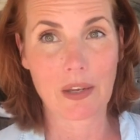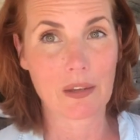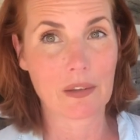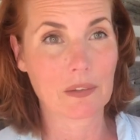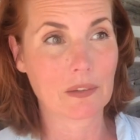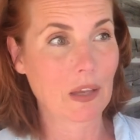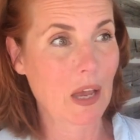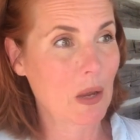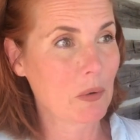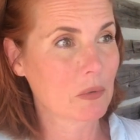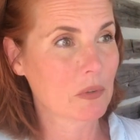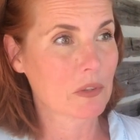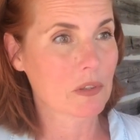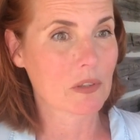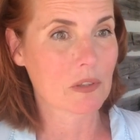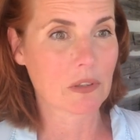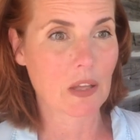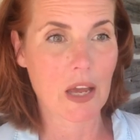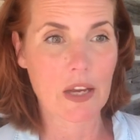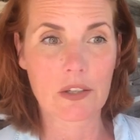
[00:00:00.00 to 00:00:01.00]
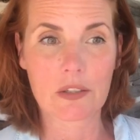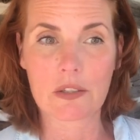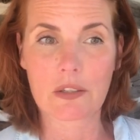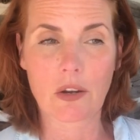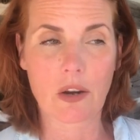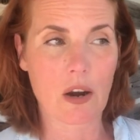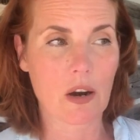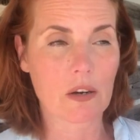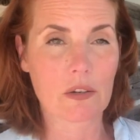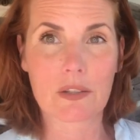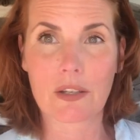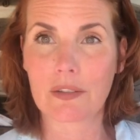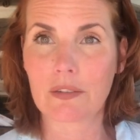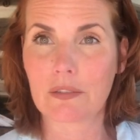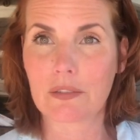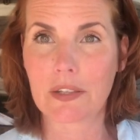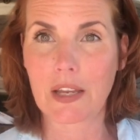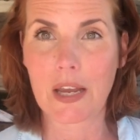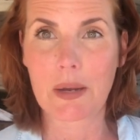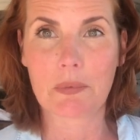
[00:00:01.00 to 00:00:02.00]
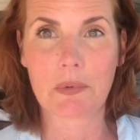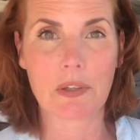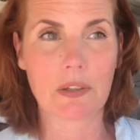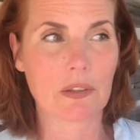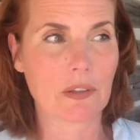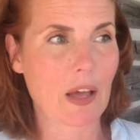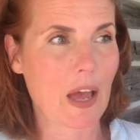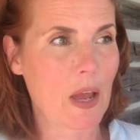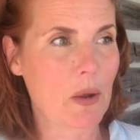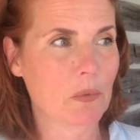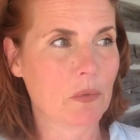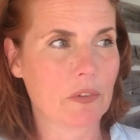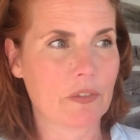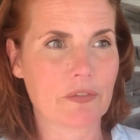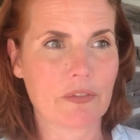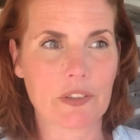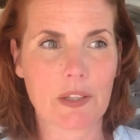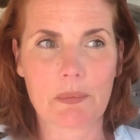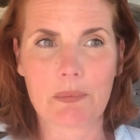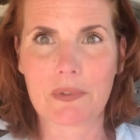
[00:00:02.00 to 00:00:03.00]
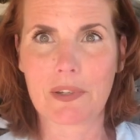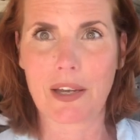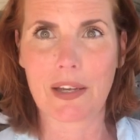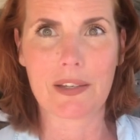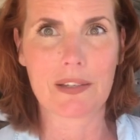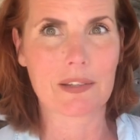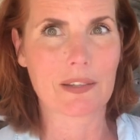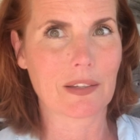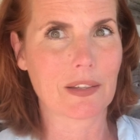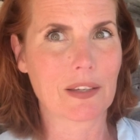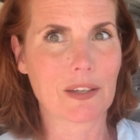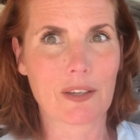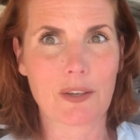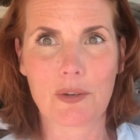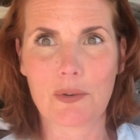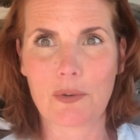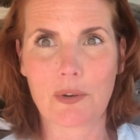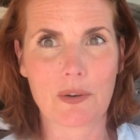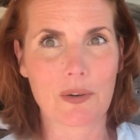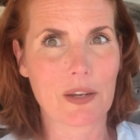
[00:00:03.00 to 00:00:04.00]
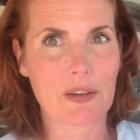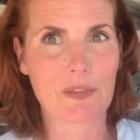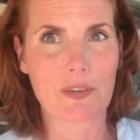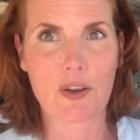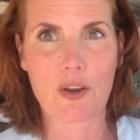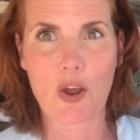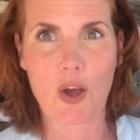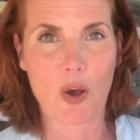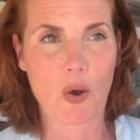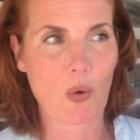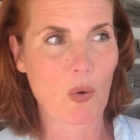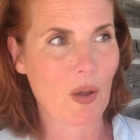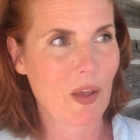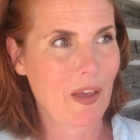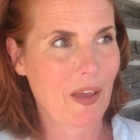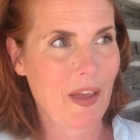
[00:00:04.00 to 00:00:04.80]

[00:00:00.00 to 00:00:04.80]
because I will slide cards under the table, I will flip dice like you don't even know.